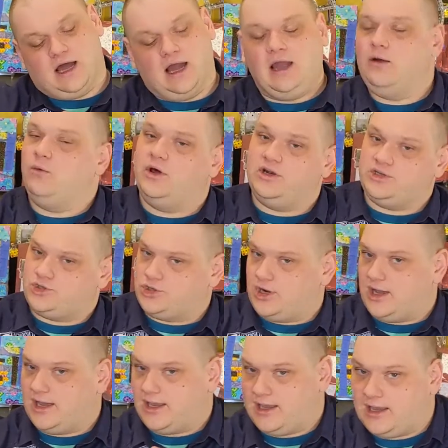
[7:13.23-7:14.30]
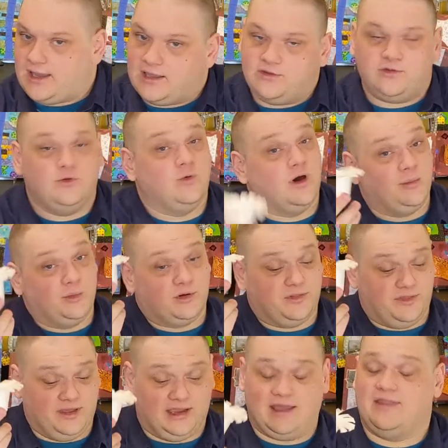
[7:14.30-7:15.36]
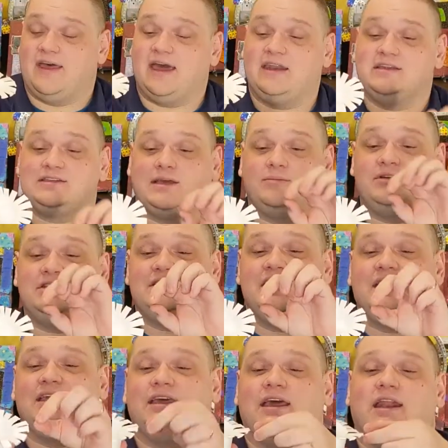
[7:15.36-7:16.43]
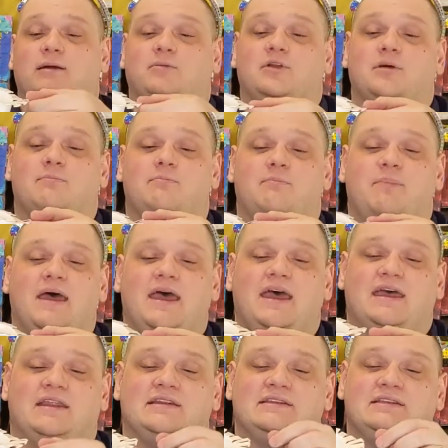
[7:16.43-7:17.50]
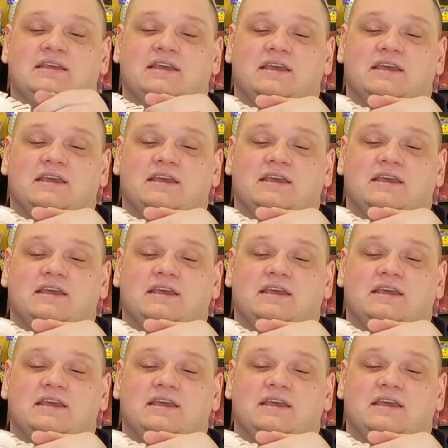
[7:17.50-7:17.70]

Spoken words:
I want to try and do one more thing, and that is I'm going to take it and I'm going to bend